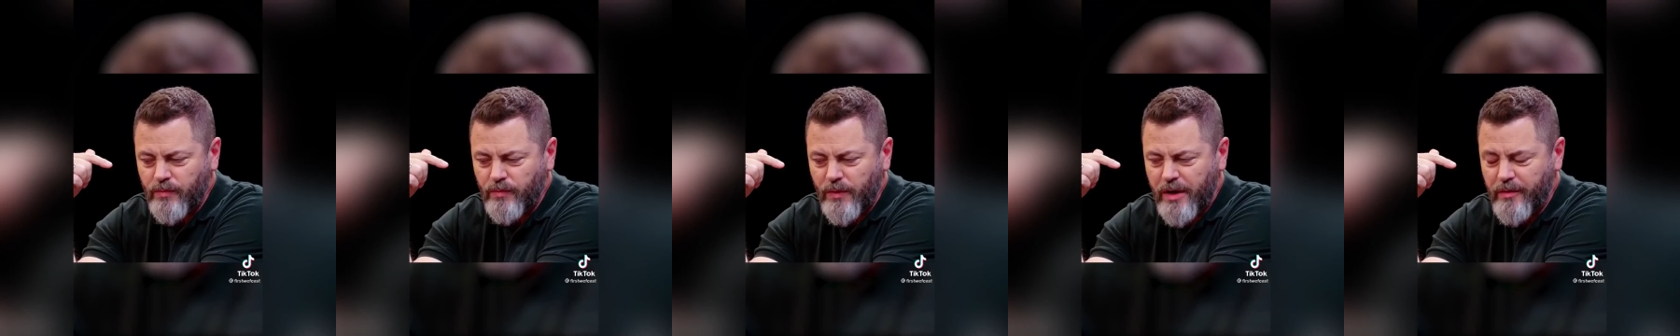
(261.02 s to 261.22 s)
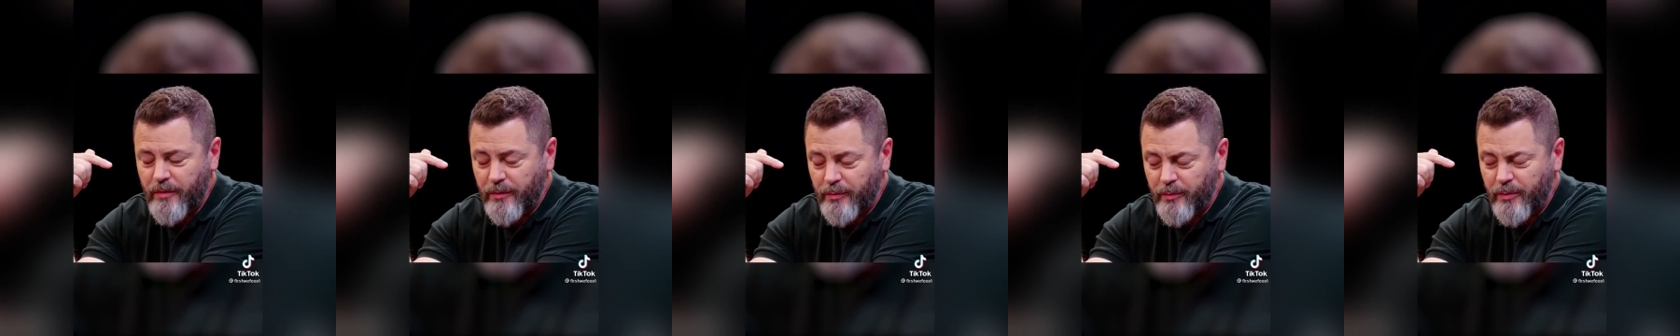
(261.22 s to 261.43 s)

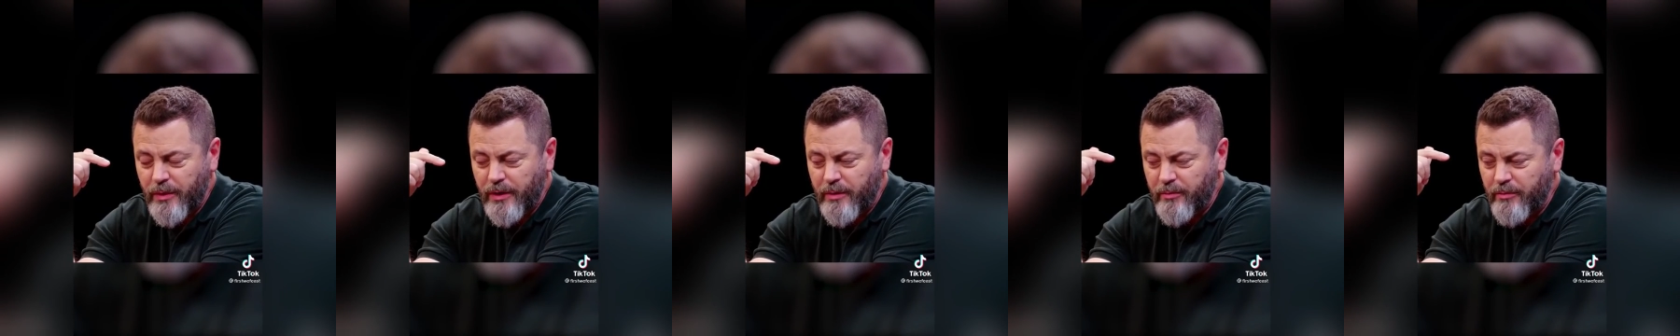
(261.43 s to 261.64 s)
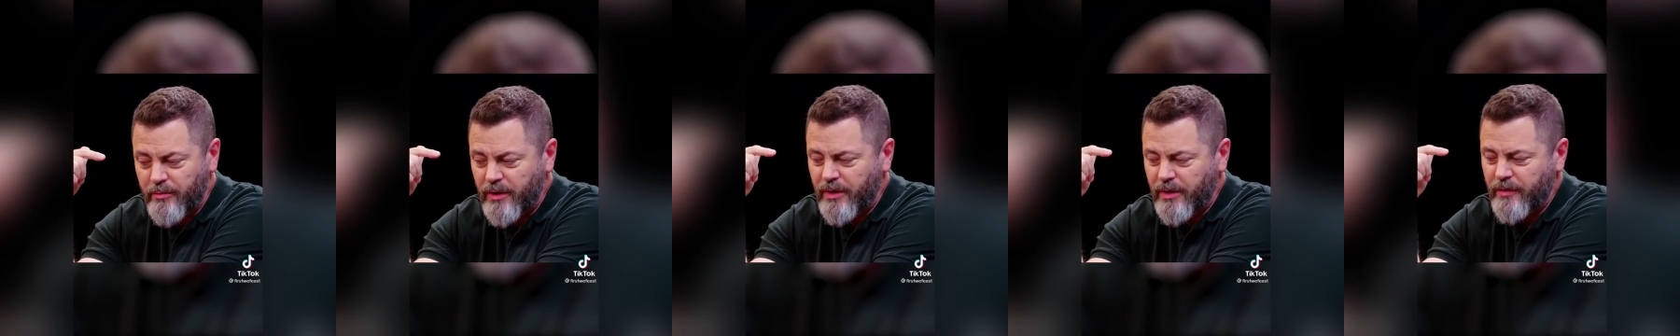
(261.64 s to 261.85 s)

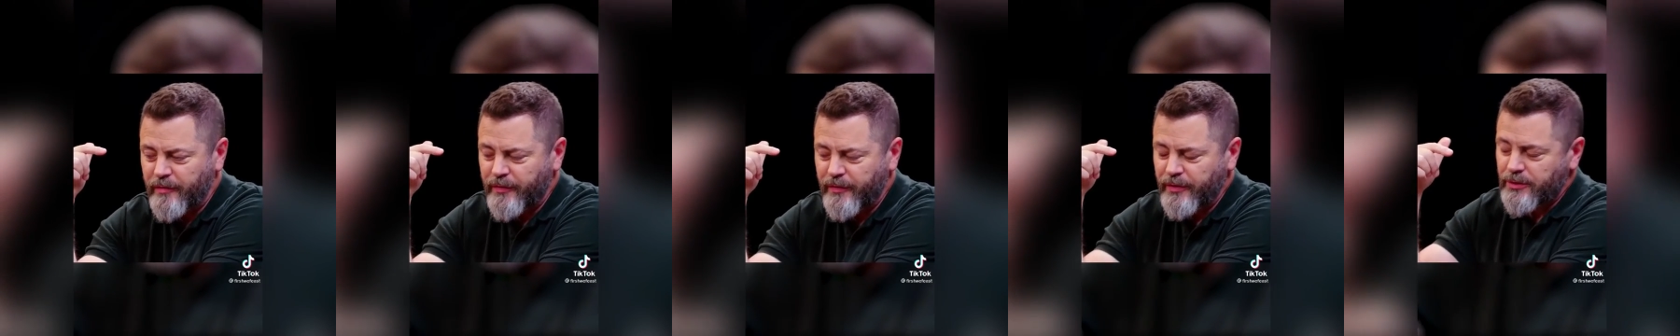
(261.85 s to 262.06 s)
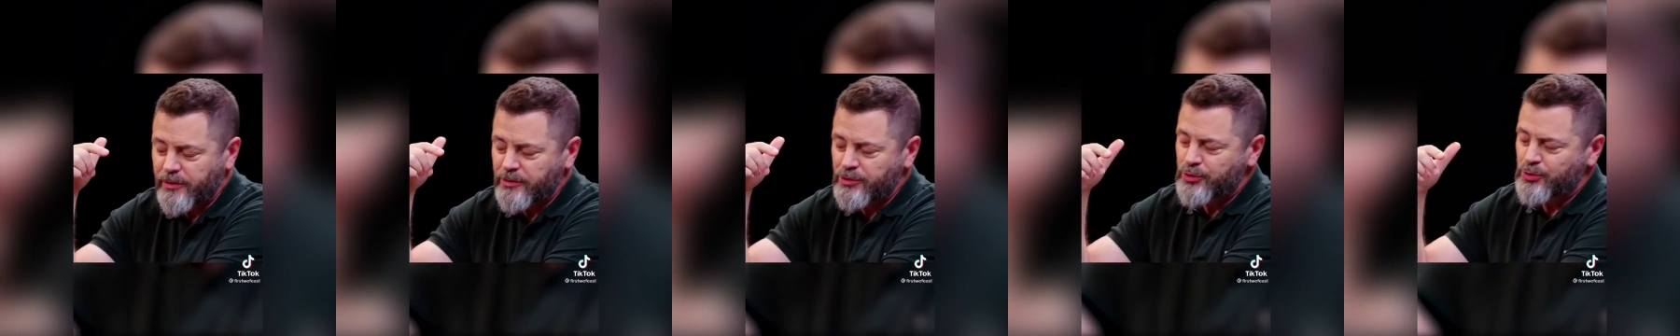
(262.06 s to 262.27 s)
I, i
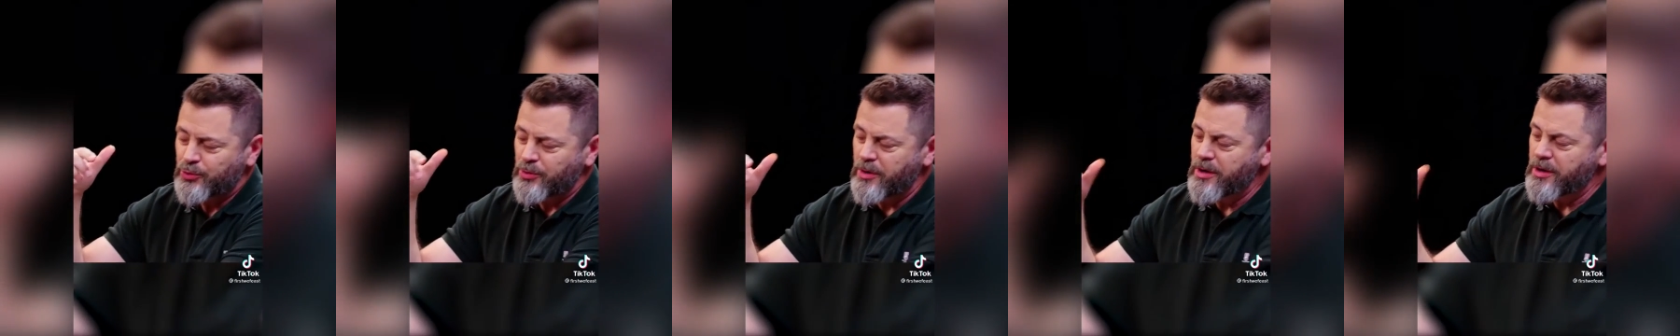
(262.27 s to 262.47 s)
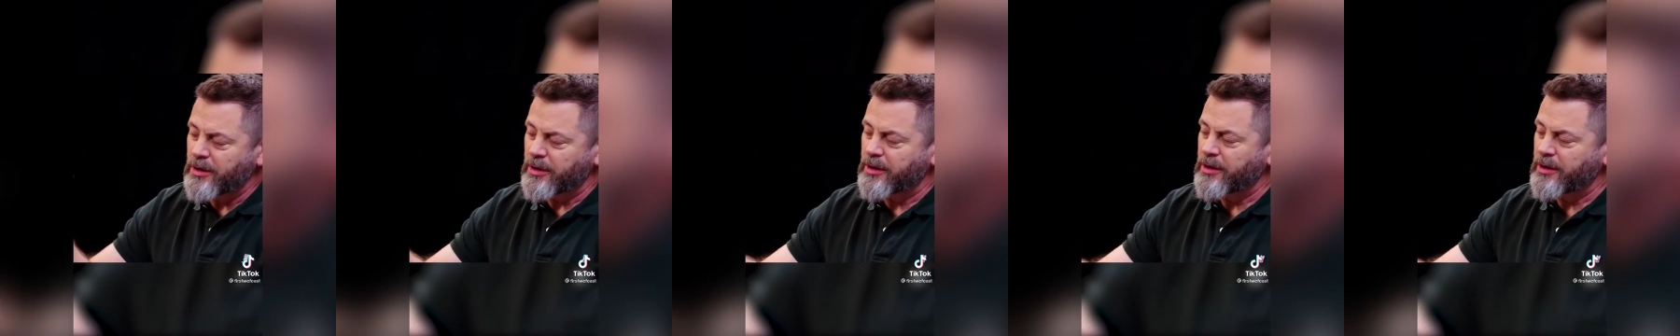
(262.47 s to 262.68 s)
feel
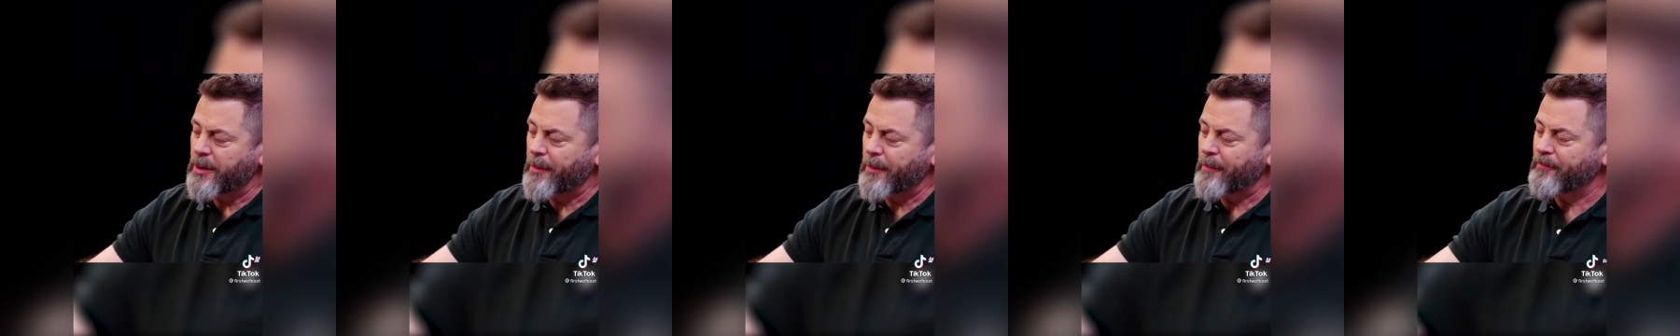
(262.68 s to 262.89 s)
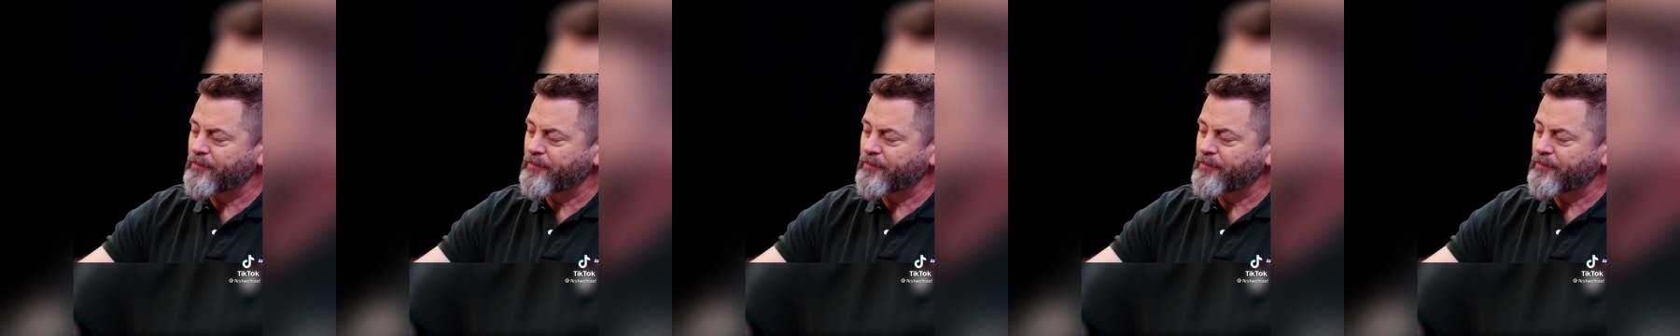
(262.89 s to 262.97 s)
drunk